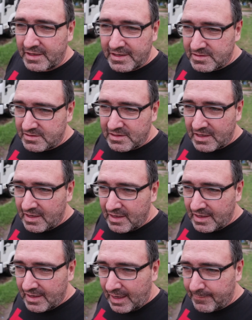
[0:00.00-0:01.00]
It's
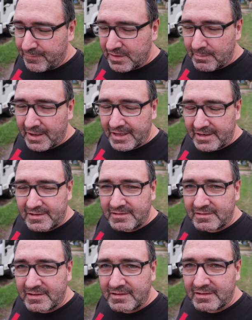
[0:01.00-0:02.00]
up for debate,
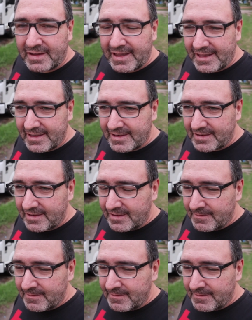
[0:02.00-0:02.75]
and